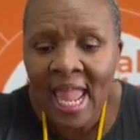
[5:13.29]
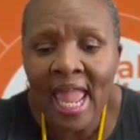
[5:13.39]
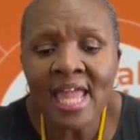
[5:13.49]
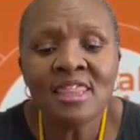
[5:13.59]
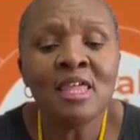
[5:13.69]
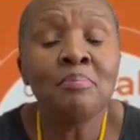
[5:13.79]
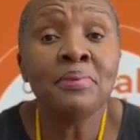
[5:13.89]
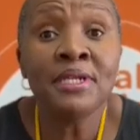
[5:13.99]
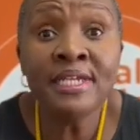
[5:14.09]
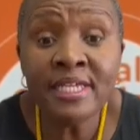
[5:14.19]
and the
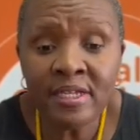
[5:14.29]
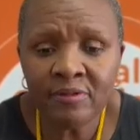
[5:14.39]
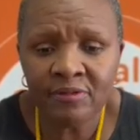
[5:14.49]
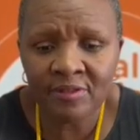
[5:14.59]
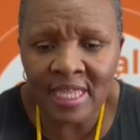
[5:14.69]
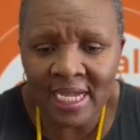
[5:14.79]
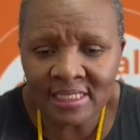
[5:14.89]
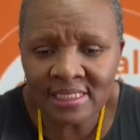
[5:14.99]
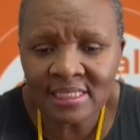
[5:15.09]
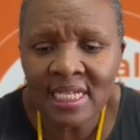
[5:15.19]
belief
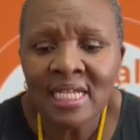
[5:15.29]
that